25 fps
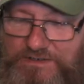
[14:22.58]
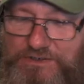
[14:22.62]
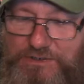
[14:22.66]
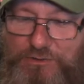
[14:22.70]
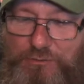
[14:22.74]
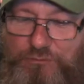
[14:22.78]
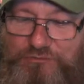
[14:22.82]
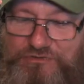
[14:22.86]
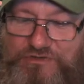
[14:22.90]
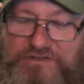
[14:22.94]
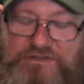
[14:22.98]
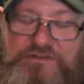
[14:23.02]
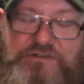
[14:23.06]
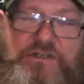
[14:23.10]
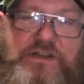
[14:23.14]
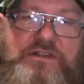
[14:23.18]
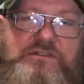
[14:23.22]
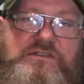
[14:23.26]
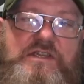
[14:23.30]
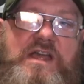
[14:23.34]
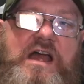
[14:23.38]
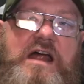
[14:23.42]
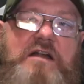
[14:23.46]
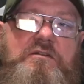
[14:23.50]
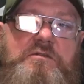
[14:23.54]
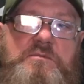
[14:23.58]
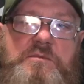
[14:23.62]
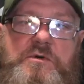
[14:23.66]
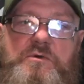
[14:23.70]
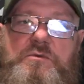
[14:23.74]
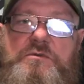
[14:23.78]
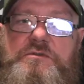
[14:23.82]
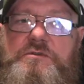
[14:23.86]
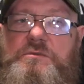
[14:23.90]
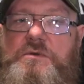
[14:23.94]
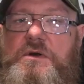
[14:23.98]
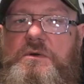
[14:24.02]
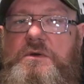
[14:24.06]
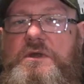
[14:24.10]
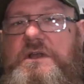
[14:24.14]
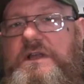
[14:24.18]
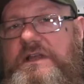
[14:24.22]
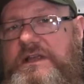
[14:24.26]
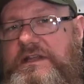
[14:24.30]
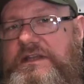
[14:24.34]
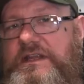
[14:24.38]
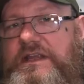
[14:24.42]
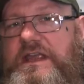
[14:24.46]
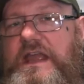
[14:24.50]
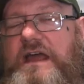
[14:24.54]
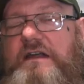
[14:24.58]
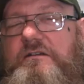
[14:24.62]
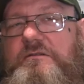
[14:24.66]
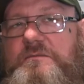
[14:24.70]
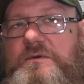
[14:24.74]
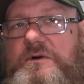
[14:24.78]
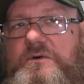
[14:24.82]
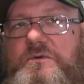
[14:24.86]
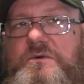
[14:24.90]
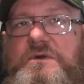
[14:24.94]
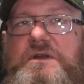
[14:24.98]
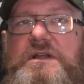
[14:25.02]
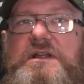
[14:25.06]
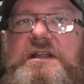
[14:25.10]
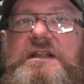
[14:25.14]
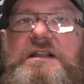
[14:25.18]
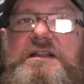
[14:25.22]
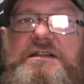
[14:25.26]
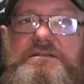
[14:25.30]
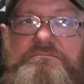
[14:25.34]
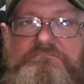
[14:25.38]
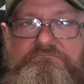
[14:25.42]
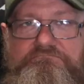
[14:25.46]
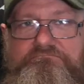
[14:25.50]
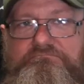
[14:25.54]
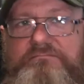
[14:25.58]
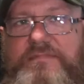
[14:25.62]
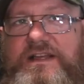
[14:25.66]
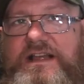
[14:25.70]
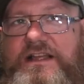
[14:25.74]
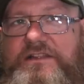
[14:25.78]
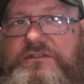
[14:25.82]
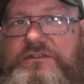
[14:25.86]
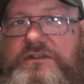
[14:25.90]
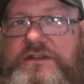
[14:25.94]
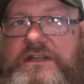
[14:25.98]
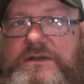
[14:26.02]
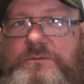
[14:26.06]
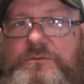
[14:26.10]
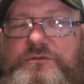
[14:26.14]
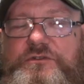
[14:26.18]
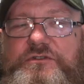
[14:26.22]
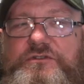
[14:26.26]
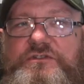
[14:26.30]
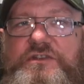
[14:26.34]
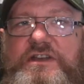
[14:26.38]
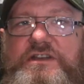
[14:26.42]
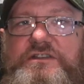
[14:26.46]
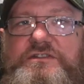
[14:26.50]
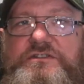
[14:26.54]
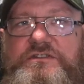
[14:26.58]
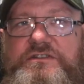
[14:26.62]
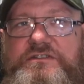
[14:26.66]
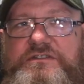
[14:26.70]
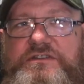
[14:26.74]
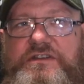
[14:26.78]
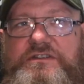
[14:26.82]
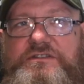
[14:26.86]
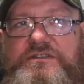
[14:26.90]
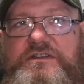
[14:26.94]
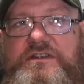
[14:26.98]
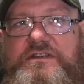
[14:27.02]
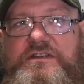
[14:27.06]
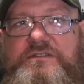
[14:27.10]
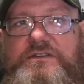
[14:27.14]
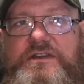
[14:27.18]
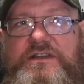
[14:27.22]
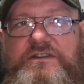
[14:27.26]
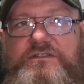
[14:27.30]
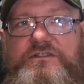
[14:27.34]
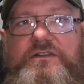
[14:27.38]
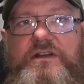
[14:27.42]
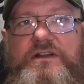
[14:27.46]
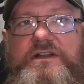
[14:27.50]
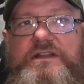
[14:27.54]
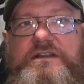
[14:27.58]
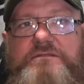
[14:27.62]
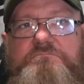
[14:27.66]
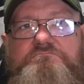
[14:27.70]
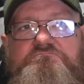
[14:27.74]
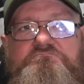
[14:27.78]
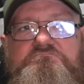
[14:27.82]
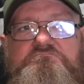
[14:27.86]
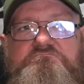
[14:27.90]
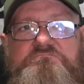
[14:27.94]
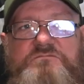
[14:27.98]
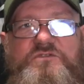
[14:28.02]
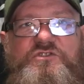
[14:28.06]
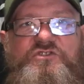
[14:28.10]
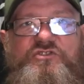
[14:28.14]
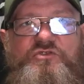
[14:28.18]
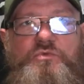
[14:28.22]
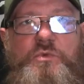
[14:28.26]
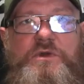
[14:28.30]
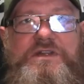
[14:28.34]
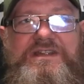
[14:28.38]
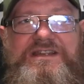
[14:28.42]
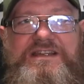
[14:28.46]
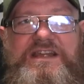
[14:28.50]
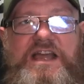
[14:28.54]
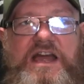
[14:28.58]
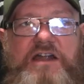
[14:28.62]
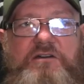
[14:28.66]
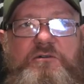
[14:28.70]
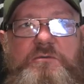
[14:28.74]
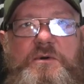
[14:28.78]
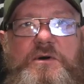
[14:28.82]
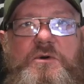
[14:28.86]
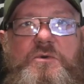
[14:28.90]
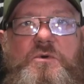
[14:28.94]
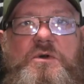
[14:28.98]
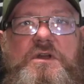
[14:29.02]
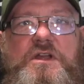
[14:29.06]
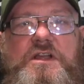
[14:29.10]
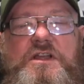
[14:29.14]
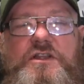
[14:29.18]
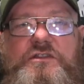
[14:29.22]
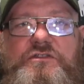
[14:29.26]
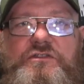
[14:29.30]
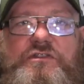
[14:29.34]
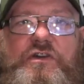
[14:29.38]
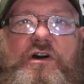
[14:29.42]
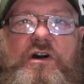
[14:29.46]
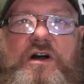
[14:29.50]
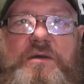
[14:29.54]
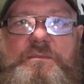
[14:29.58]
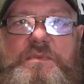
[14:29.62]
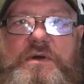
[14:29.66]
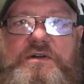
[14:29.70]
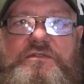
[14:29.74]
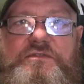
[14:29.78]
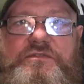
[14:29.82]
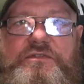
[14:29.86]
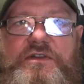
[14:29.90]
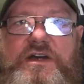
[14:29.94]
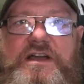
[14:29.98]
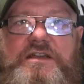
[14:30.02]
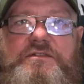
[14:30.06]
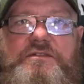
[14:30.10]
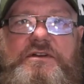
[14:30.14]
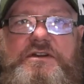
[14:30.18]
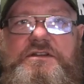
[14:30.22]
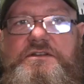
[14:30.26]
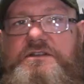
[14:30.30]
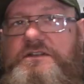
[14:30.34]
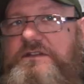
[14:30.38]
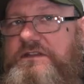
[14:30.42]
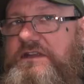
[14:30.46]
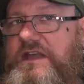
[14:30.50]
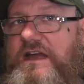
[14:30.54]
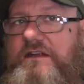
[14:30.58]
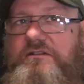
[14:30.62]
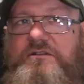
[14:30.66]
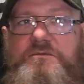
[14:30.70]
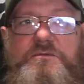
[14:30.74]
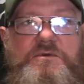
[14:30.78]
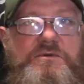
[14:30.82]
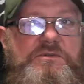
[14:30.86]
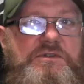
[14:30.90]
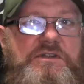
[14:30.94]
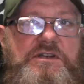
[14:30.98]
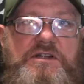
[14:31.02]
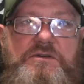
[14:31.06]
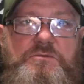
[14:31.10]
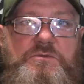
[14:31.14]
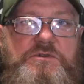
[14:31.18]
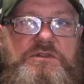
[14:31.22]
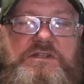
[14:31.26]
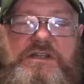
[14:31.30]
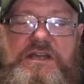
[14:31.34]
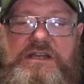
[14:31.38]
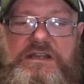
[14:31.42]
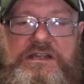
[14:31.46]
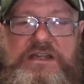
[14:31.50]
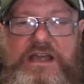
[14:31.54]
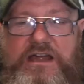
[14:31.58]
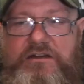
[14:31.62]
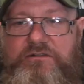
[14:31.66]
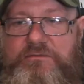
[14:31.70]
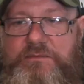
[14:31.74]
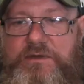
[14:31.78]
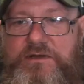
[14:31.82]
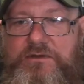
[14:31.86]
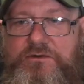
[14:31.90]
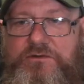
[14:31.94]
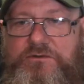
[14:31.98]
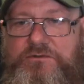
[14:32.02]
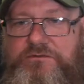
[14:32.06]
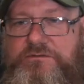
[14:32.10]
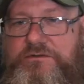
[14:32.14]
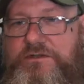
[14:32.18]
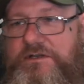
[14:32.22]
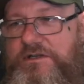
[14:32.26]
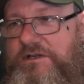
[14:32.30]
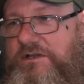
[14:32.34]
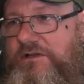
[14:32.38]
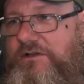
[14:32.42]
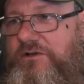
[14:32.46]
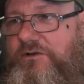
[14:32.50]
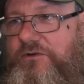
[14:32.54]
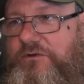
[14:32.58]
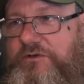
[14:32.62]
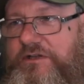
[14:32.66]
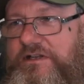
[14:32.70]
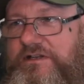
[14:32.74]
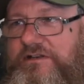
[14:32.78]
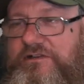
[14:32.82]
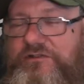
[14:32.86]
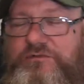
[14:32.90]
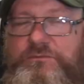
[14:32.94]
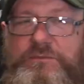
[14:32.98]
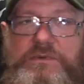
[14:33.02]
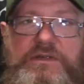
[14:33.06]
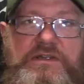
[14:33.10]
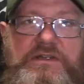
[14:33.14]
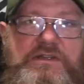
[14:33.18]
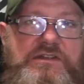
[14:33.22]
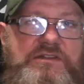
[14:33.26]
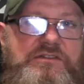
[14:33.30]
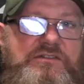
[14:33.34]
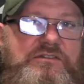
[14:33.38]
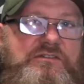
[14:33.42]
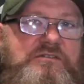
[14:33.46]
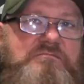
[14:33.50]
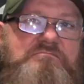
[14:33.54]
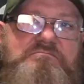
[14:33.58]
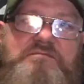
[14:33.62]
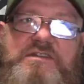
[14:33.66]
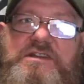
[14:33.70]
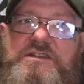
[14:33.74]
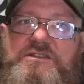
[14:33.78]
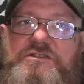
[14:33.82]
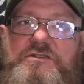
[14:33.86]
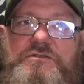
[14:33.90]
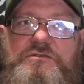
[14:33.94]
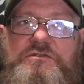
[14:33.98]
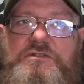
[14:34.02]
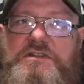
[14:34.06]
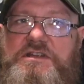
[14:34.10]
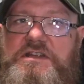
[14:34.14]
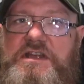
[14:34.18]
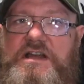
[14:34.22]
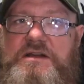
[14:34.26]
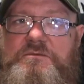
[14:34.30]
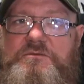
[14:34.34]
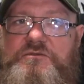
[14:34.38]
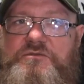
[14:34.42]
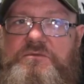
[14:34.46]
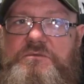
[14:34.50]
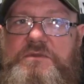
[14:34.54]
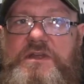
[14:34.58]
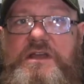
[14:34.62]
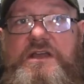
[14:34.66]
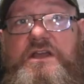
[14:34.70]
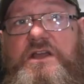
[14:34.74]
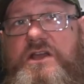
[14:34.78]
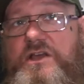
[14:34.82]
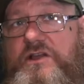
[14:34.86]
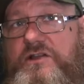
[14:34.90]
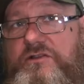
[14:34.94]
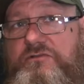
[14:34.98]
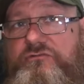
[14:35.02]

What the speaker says: It also contains caramel as well. The caramel, as the name would suggest, does give it a slightly sweet caramel type flavour. Caramel, you know, when you get caramel on English beers, it usually comes from there.